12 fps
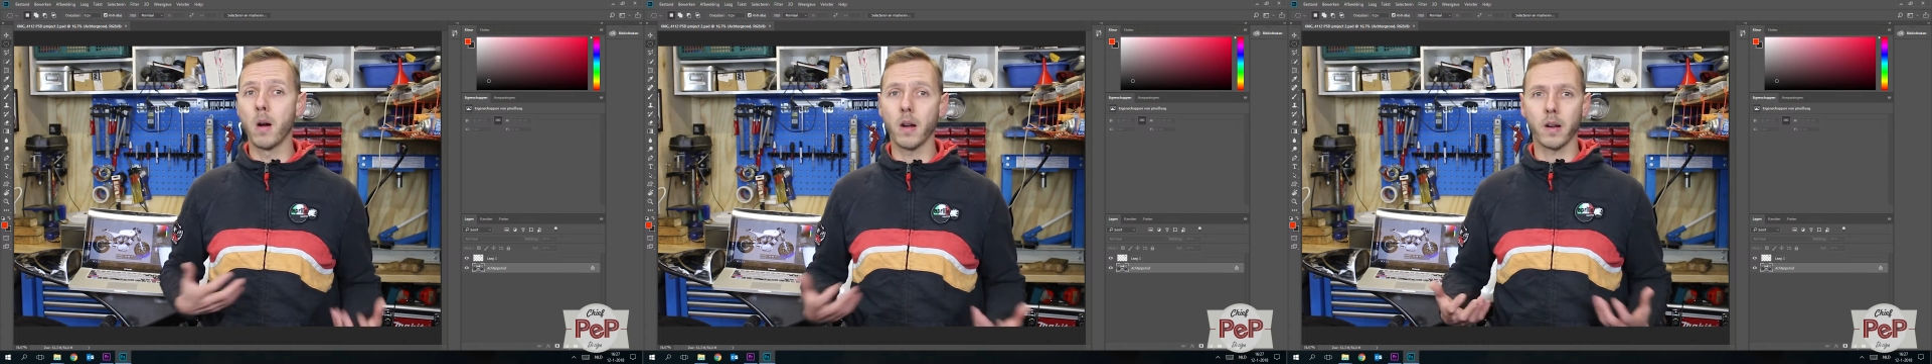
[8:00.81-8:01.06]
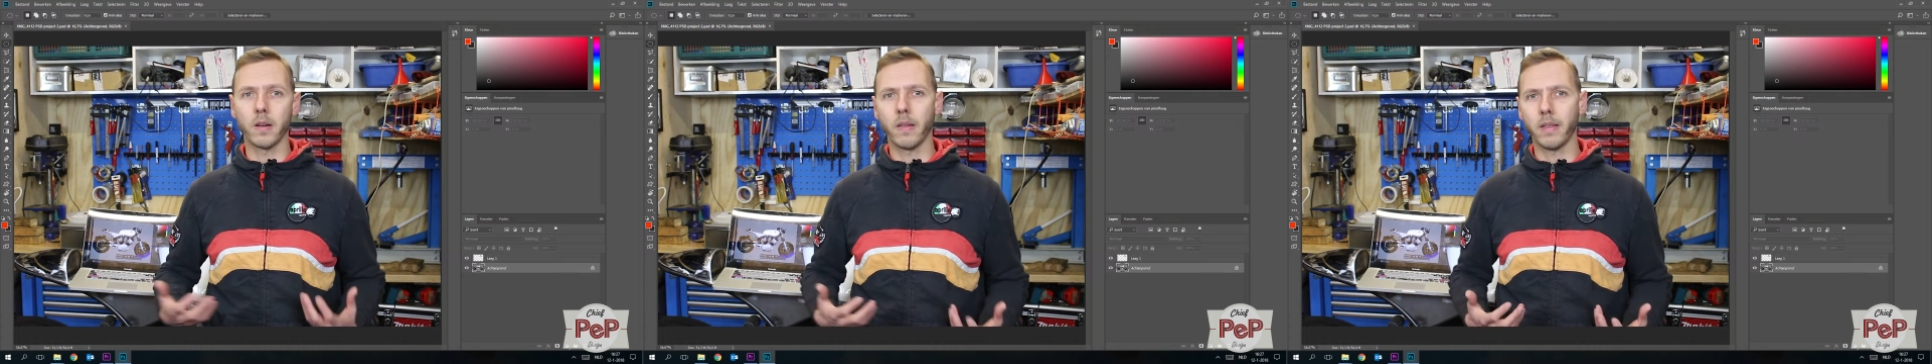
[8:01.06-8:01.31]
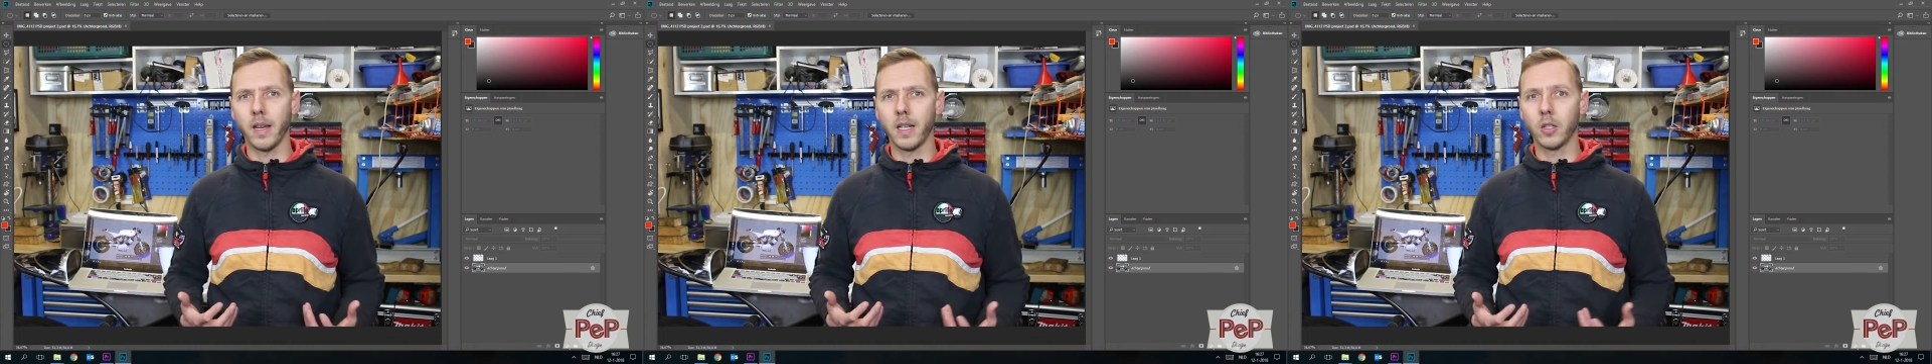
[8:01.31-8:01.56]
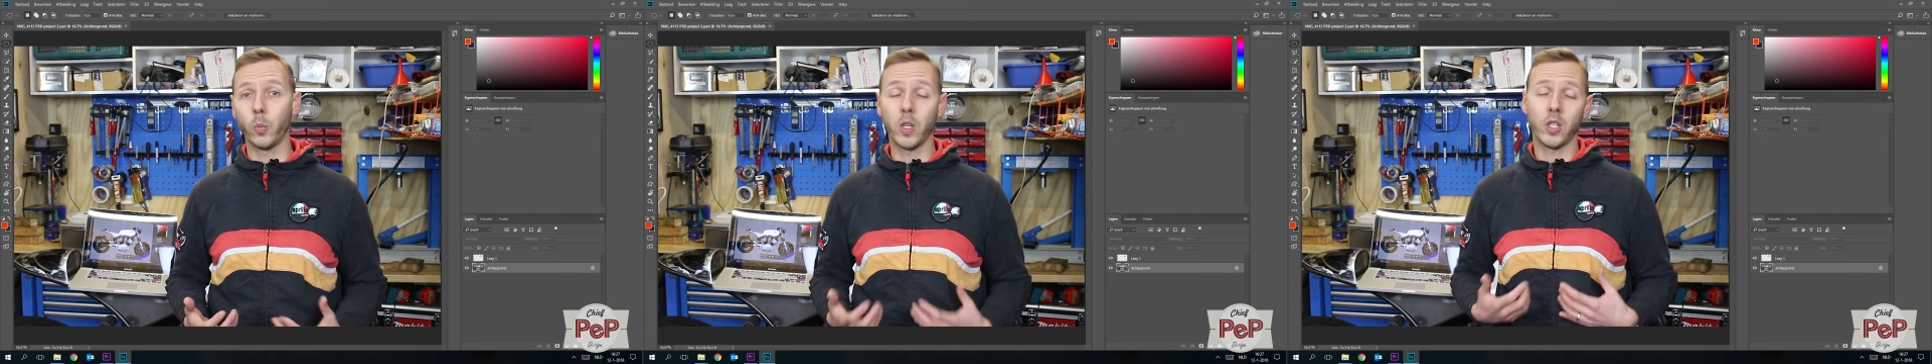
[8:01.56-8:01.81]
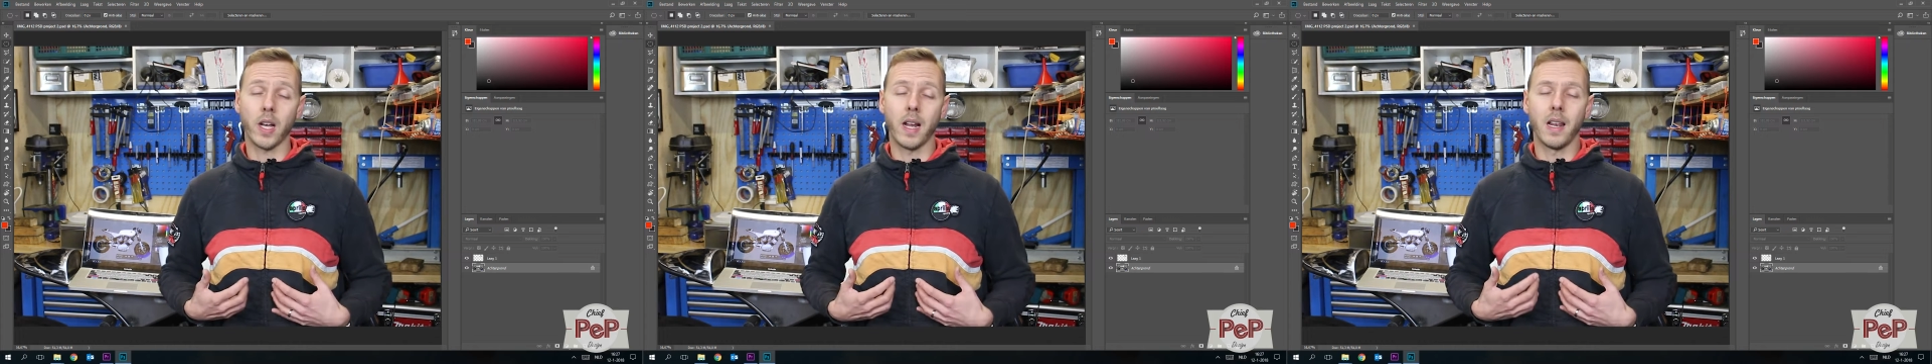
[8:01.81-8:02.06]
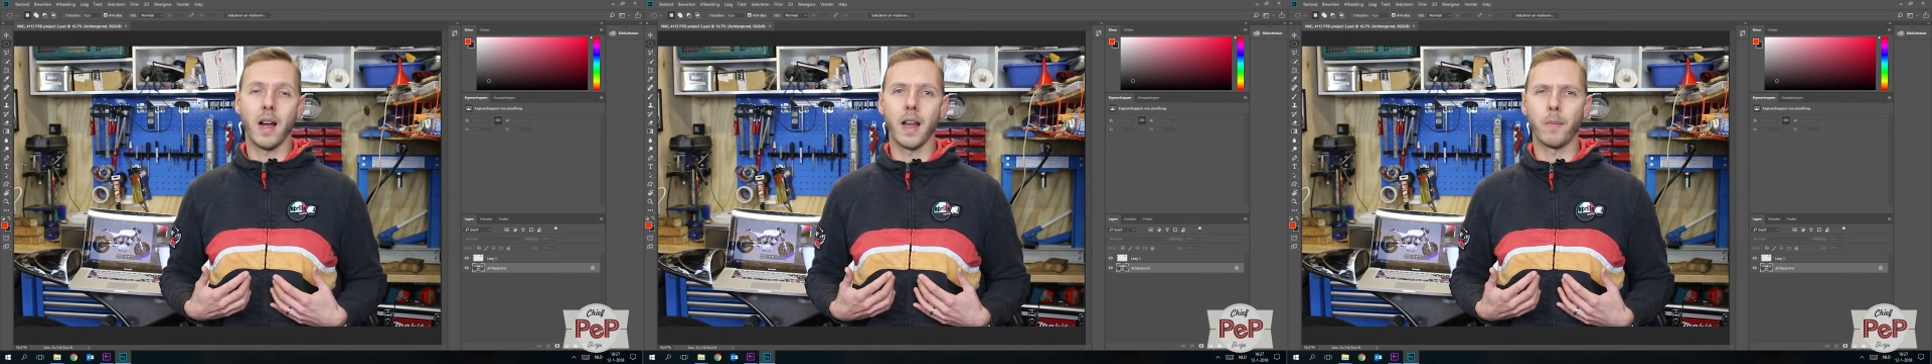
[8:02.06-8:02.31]
modern things which
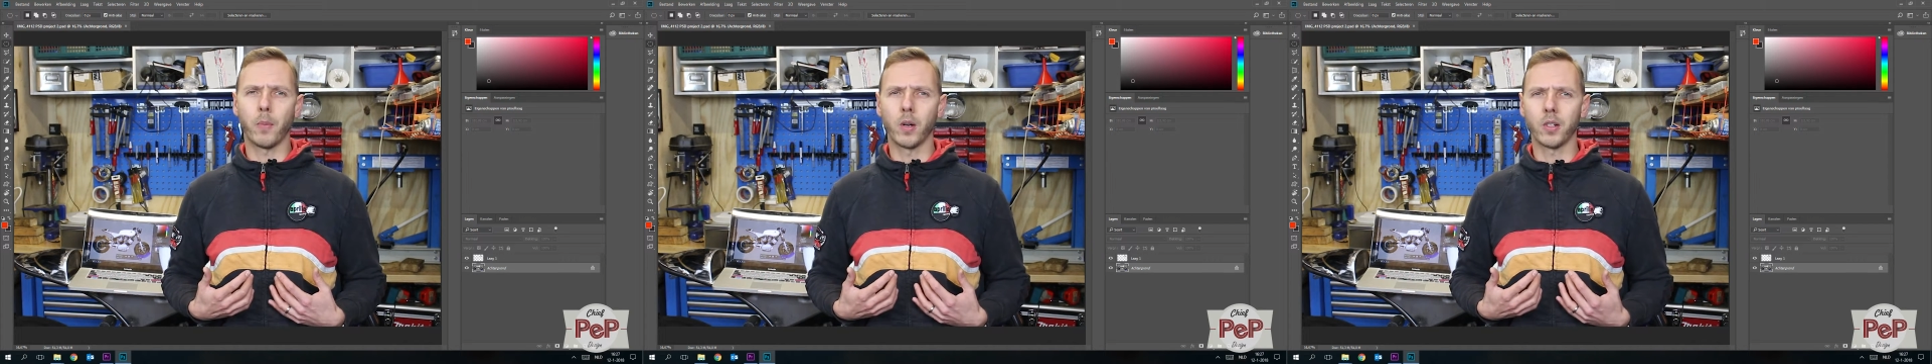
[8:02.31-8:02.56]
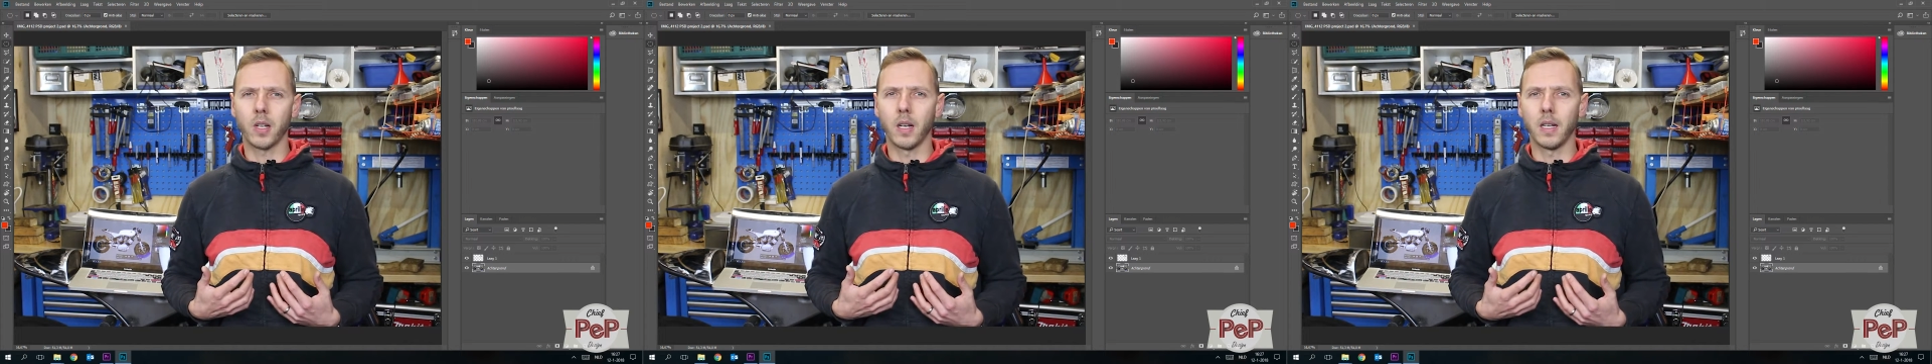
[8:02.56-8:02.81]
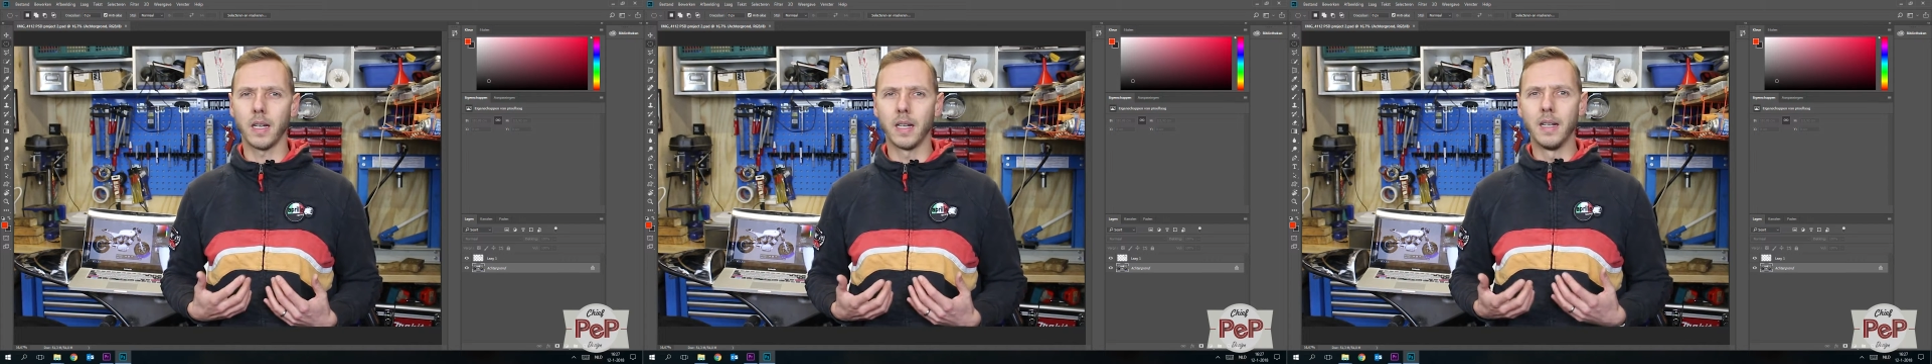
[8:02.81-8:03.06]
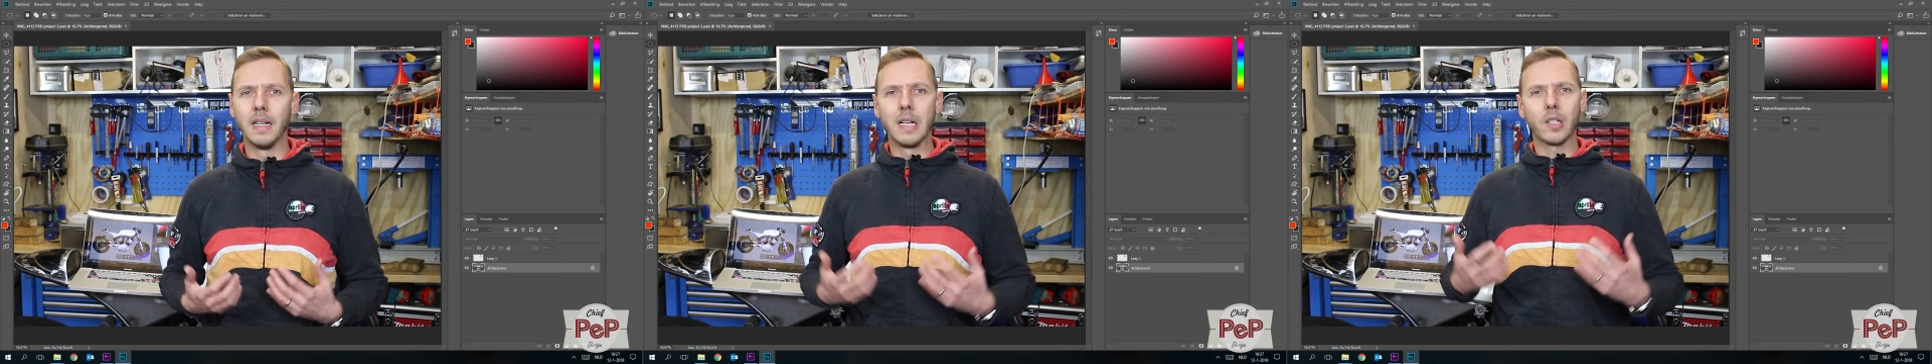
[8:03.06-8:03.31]
I like personally.